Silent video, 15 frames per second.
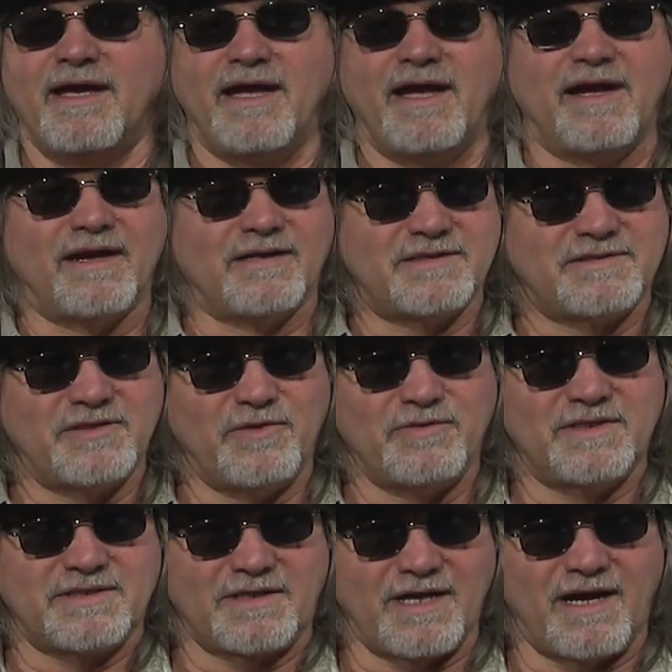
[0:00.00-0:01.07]
And I soon
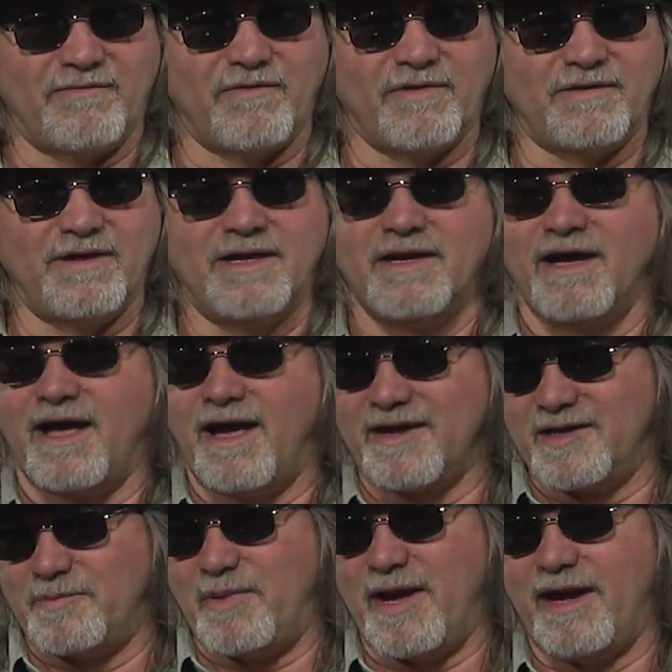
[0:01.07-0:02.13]
discovered I
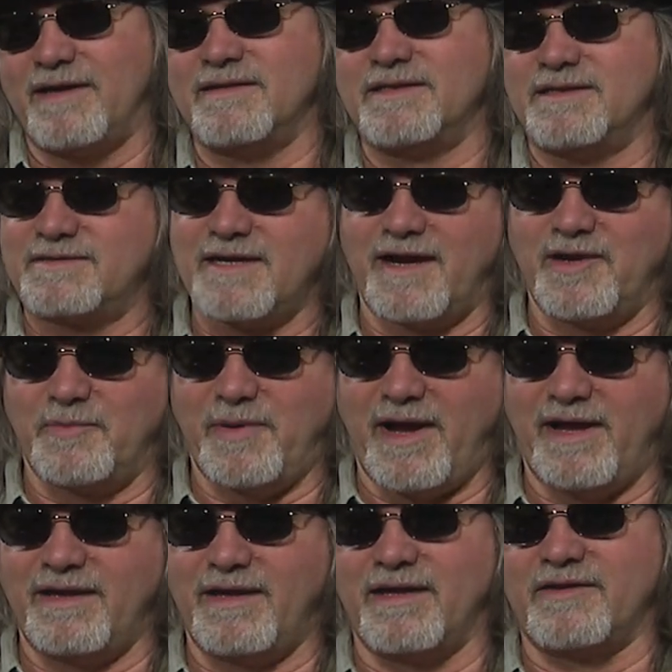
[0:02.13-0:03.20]
could paint an entire
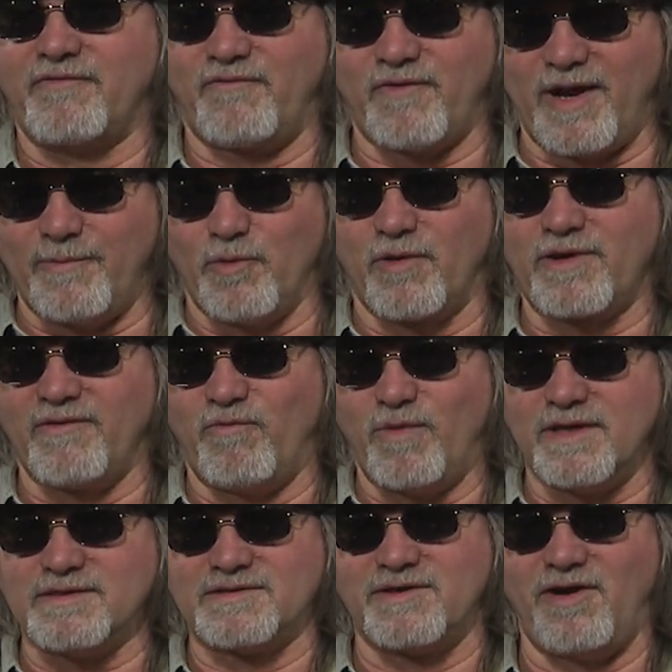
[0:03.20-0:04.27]
painting in the framework of
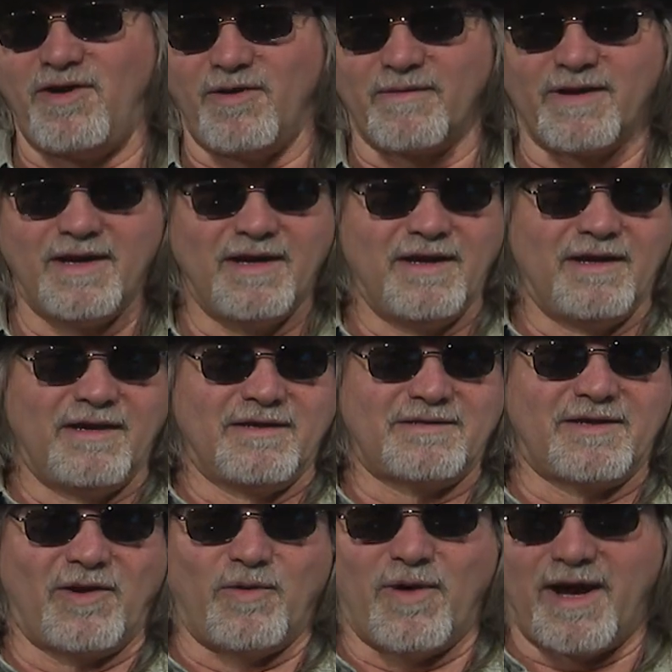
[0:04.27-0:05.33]
one song.
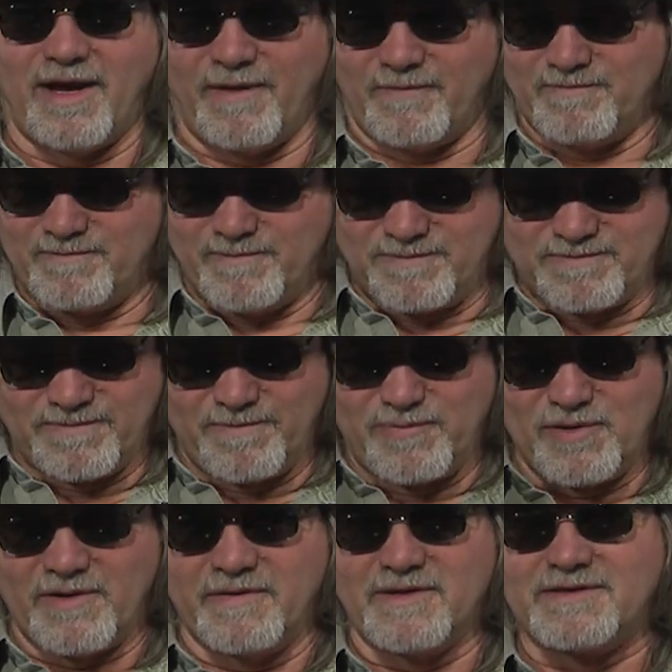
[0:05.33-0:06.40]
So I
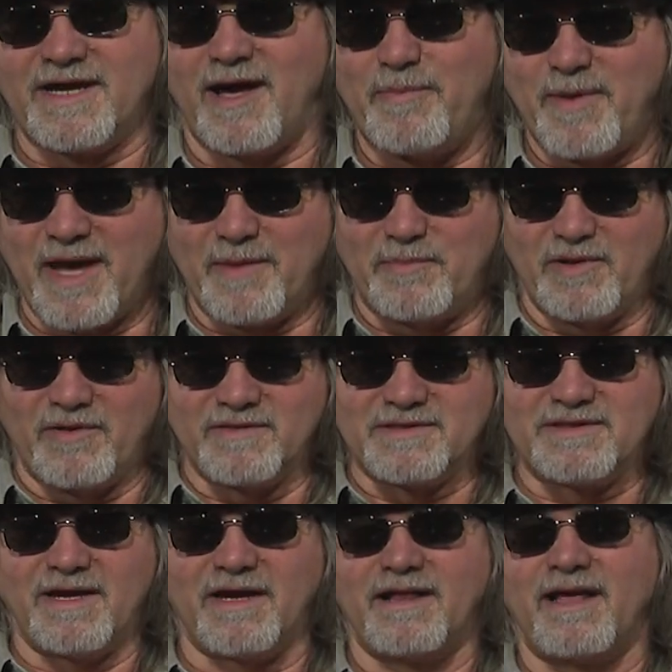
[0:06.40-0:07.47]
put on the top hat, put on the
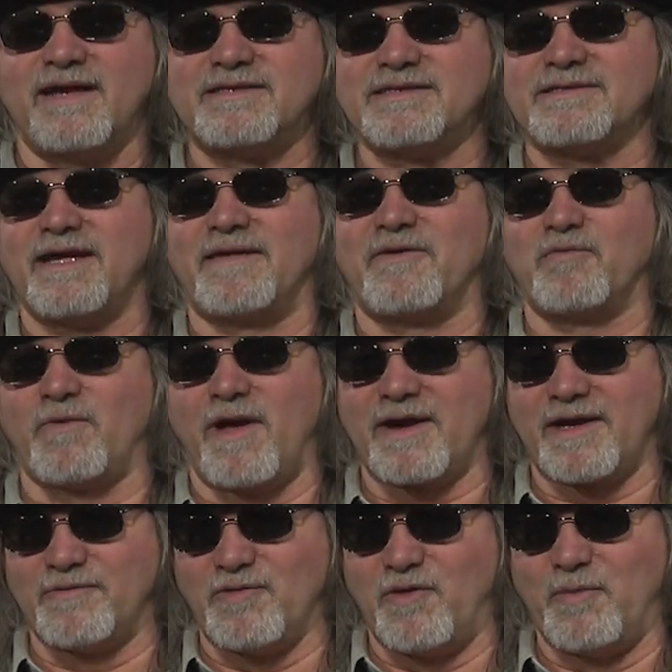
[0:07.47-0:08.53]
sunglasses, and the rock
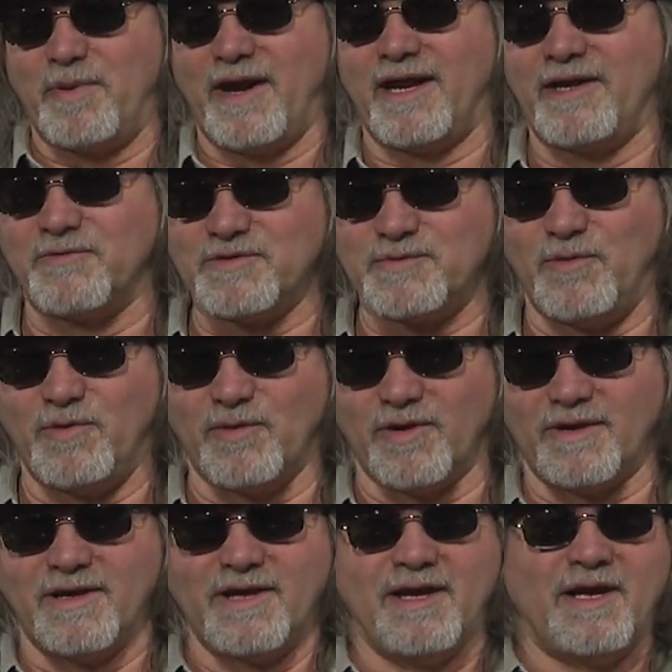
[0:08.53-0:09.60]
and roll painting was born.
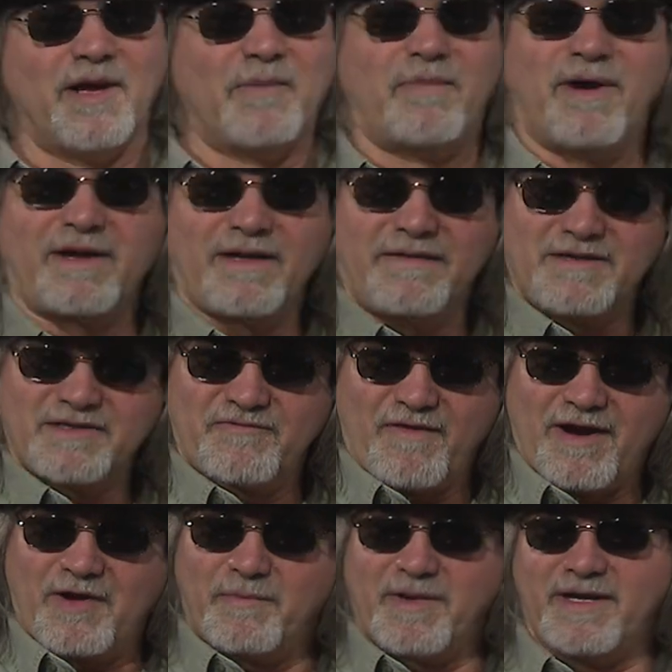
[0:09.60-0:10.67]
But in this
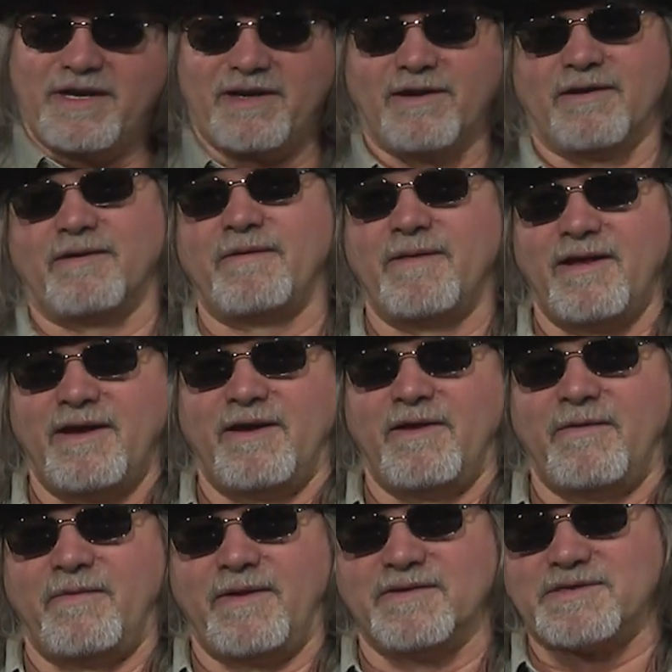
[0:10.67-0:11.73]
environment here,
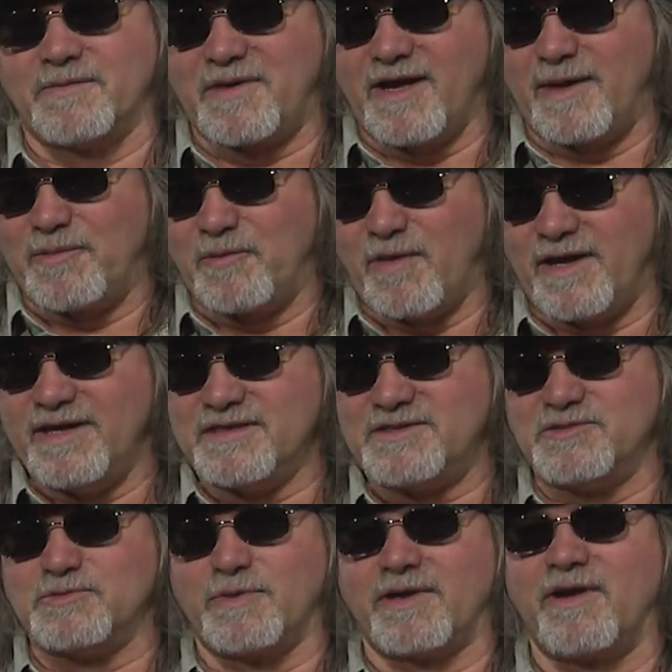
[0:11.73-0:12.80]
there's some copyright
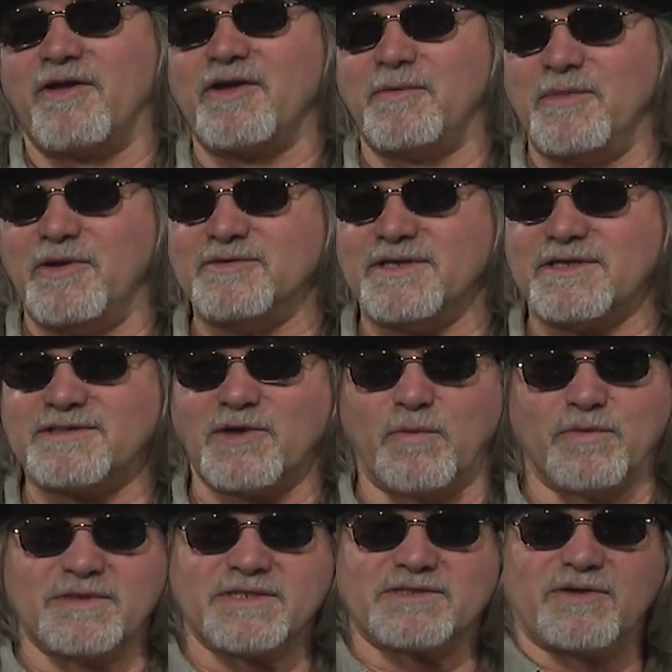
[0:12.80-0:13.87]
issues regarding music, so
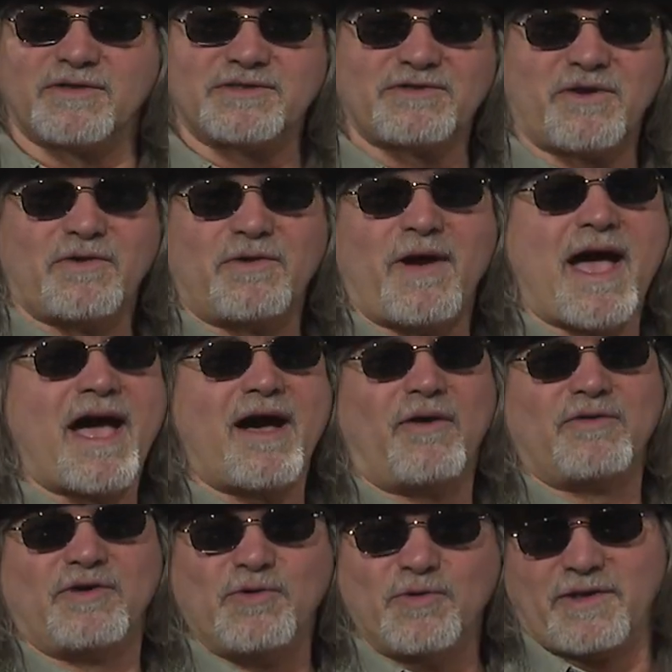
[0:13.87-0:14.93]
we're just going to show you how
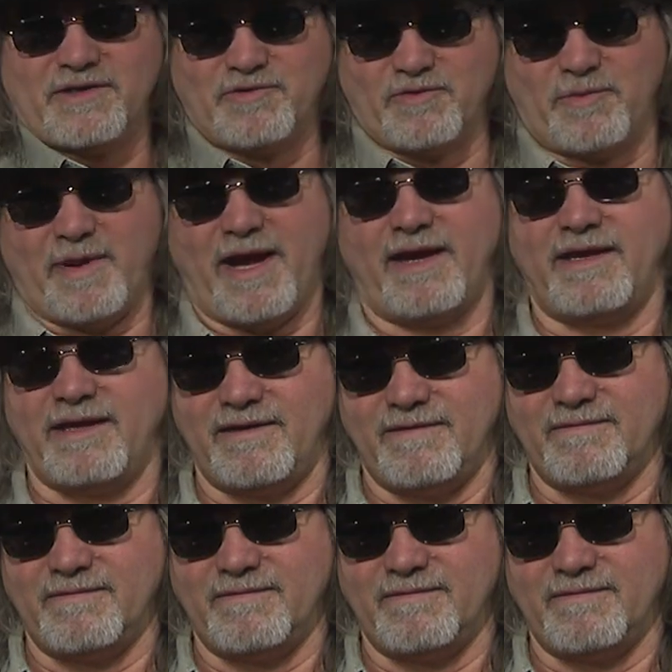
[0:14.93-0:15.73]
you can do a painting